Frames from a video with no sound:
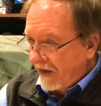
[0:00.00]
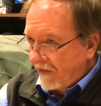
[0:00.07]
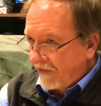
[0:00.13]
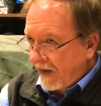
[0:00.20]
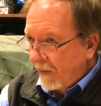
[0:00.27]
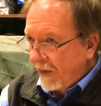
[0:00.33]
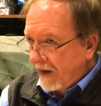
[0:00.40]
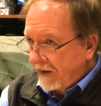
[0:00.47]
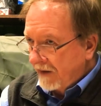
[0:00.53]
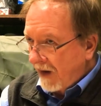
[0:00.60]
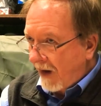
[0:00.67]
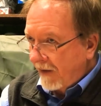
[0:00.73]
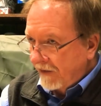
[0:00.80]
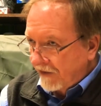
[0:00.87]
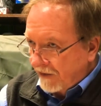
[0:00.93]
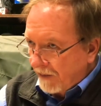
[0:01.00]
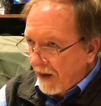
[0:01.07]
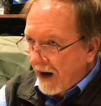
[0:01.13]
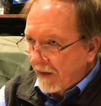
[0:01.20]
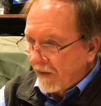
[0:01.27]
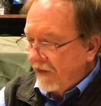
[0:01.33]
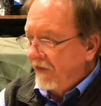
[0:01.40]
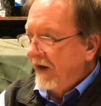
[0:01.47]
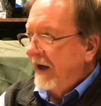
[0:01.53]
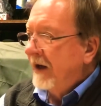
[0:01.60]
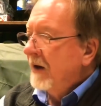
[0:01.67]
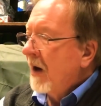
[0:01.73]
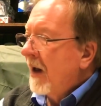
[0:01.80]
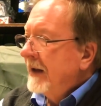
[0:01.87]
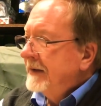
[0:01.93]
Because they want
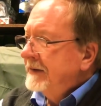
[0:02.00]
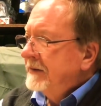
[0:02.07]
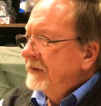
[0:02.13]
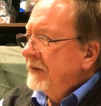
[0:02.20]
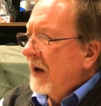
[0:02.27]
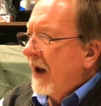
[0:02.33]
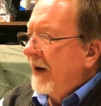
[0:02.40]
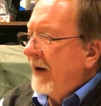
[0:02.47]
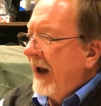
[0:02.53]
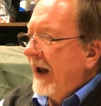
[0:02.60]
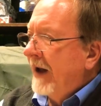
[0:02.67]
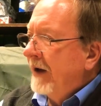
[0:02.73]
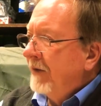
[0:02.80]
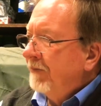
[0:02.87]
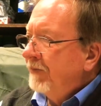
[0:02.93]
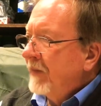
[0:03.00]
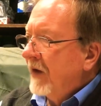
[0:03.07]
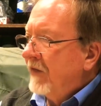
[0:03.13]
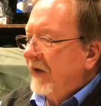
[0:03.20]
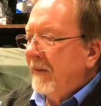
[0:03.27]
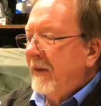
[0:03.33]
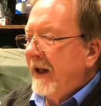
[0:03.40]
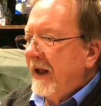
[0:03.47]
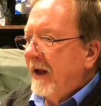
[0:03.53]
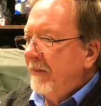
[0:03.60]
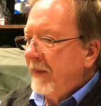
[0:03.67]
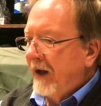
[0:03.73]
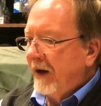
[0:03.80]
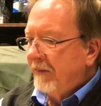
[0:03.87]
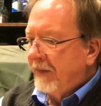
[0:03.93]
democracy. And some of the
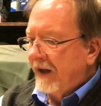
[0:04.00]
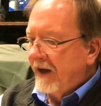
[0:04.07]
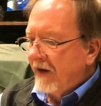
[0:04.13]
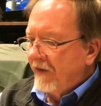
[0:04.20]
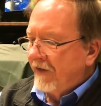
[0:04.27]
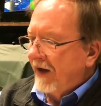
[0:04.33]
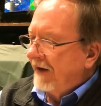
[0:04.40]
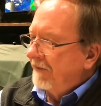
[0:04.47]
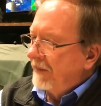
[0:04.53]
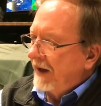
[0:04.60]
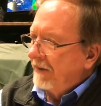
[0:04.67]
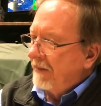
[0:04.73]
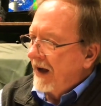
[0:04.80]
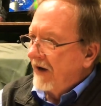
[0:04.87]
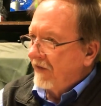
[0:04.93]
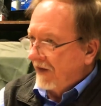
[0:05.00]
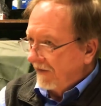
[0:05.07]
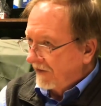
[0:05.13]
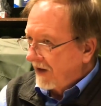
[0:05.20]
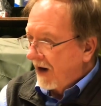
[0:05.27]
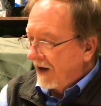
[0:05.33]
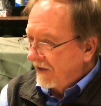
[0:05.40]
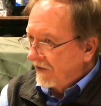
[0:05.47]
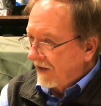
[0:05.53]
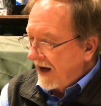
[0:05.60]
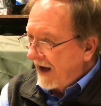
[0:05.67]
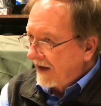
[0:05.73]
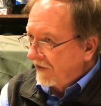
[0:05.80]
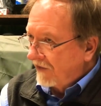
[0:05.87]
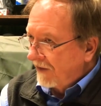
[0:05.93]
NBA players have big, massive
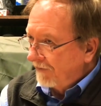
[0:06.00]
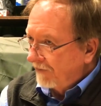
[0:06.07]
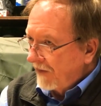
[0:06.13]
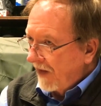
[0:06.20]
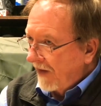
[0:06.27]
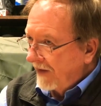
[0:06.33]
contracts.